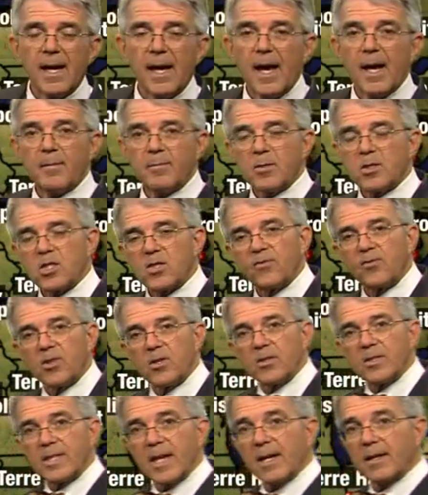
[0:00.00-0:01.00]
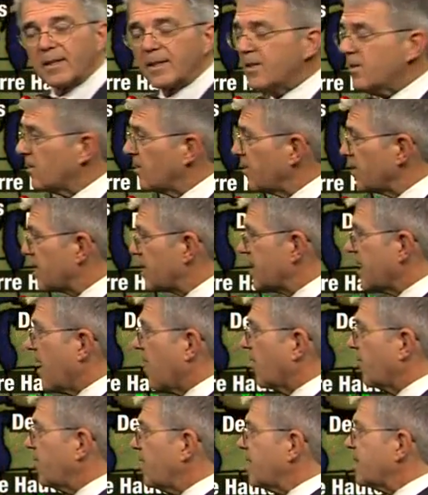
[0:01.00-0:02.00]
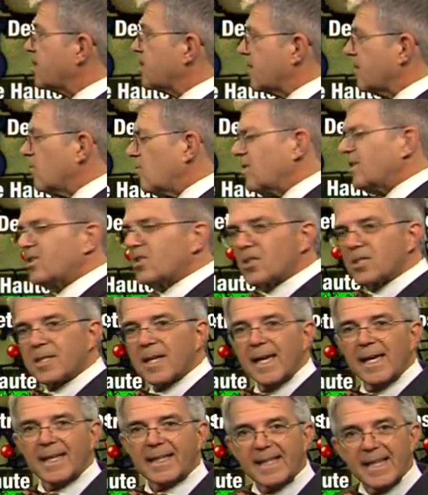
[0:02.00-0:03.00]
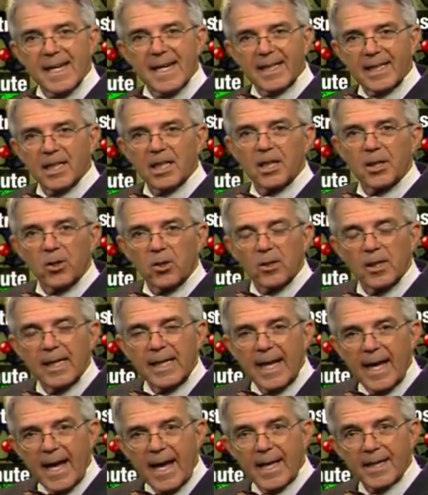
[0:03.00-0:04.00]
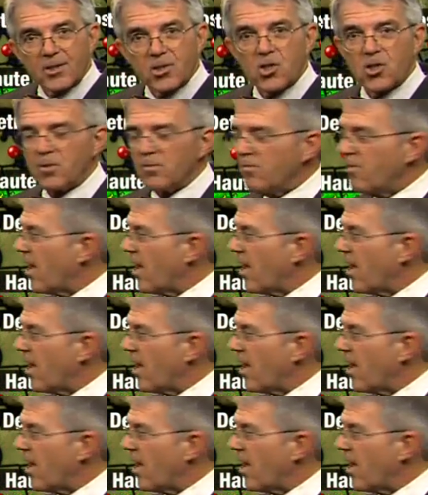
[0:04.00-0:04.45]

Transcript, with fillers: atmosphere down here in the southeast, and we're just getting a little edge of